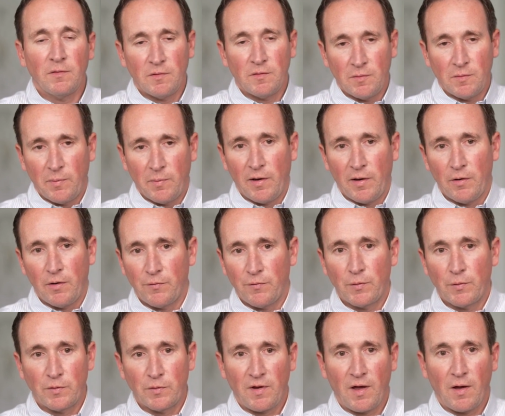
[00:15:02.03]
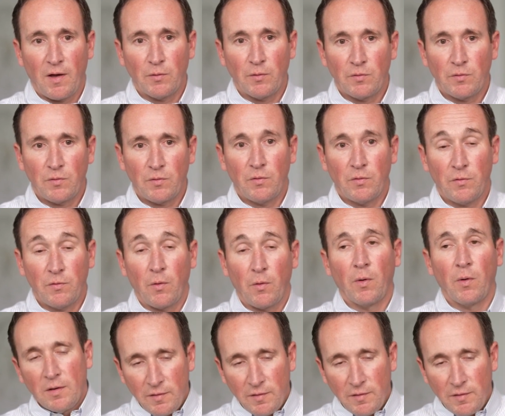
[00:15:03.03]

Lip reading: to buy your first house. So,